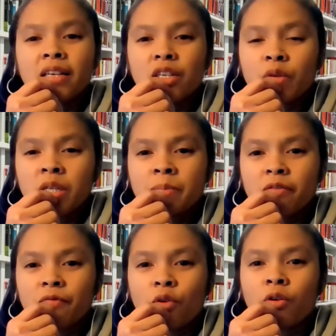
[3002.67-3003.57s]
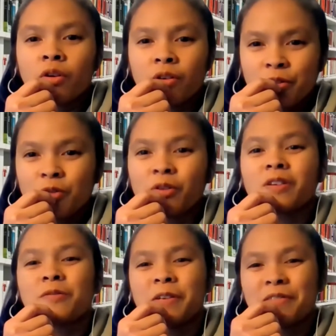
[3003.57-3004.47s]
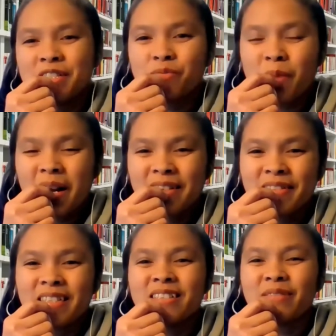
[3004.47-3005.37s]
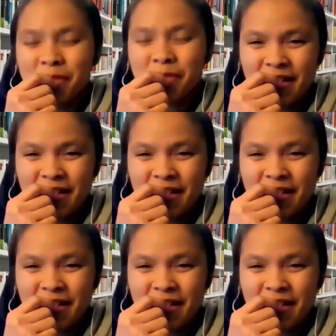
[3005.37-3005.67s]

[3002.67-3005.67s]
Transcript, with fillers: Thank you very much for your very inspiring